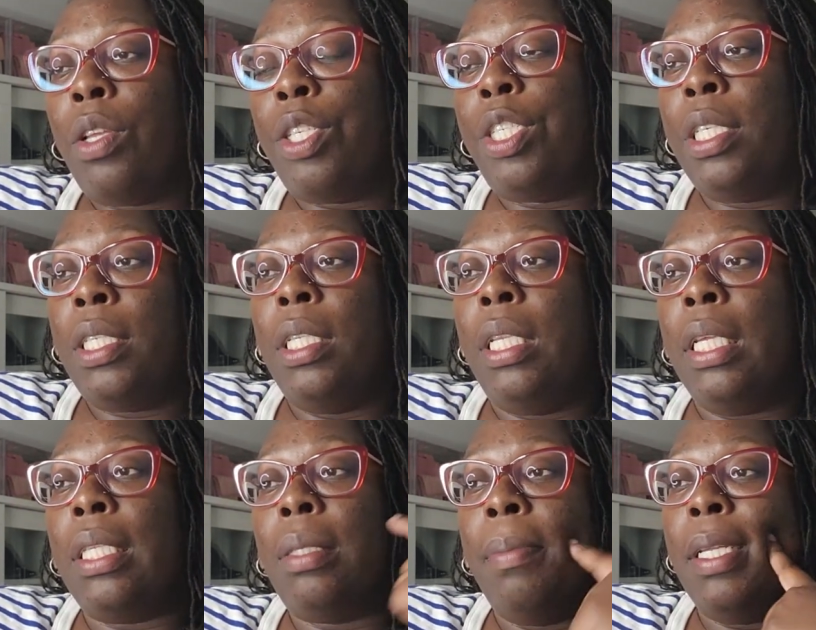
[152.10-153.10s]
So she's
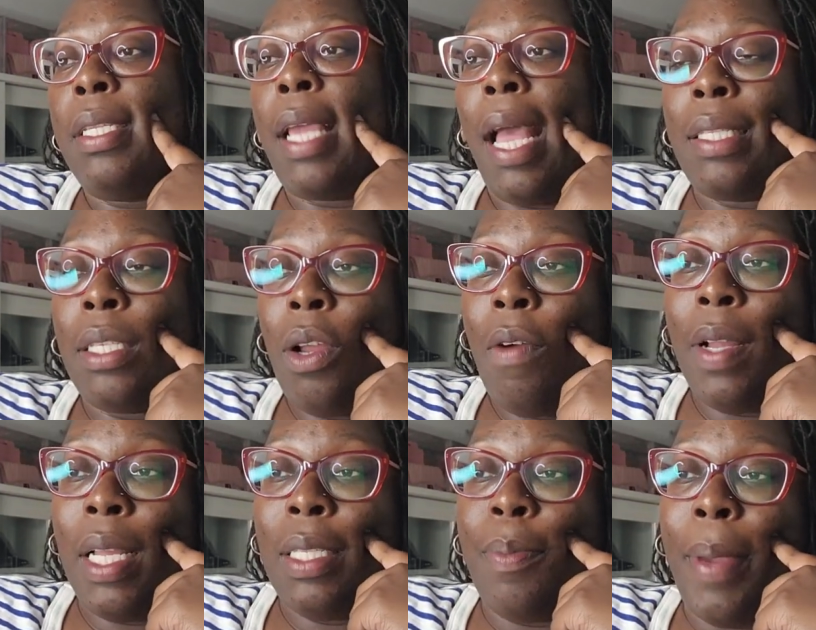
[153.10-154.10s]
dismissed.
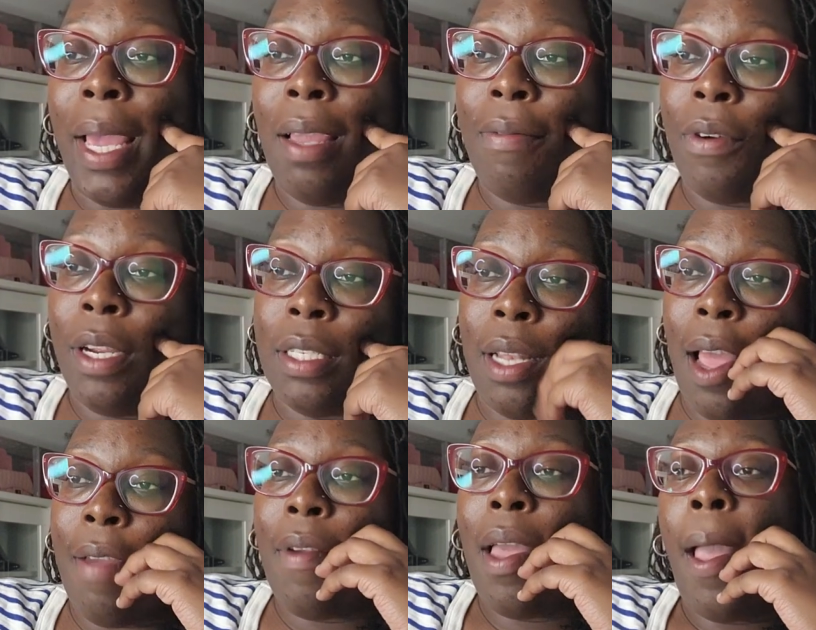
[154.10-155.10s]
Casanova is begging for his
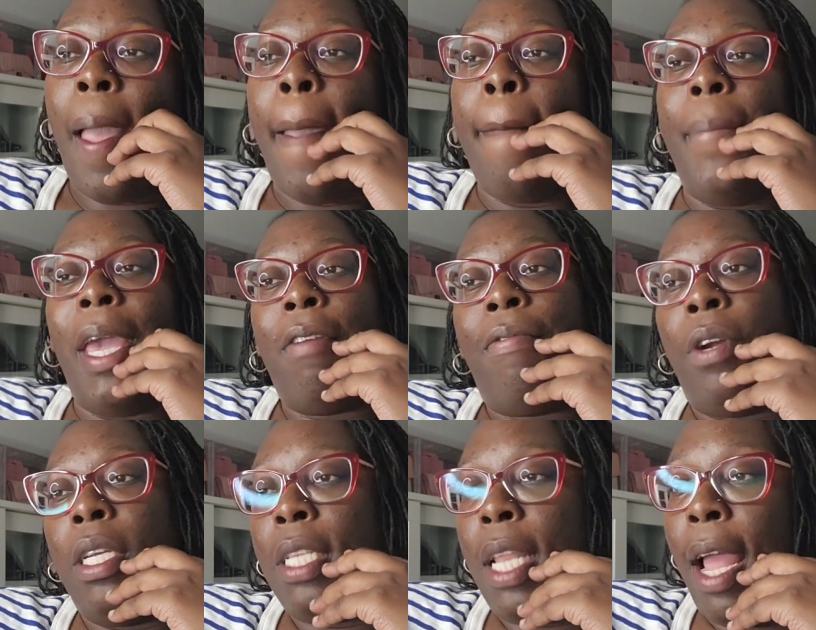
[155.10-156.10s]
life, begging
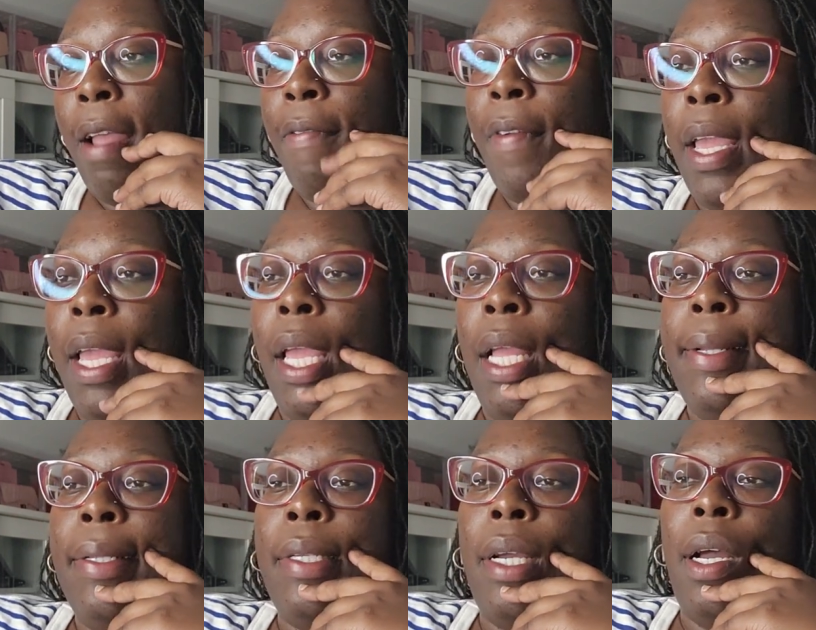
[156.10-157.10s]
for his life.
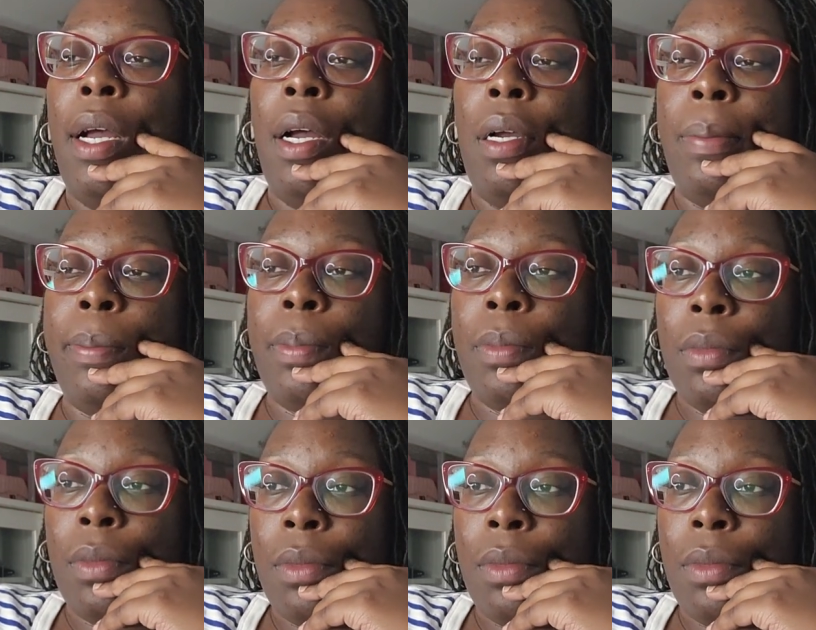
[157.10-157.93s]
And um,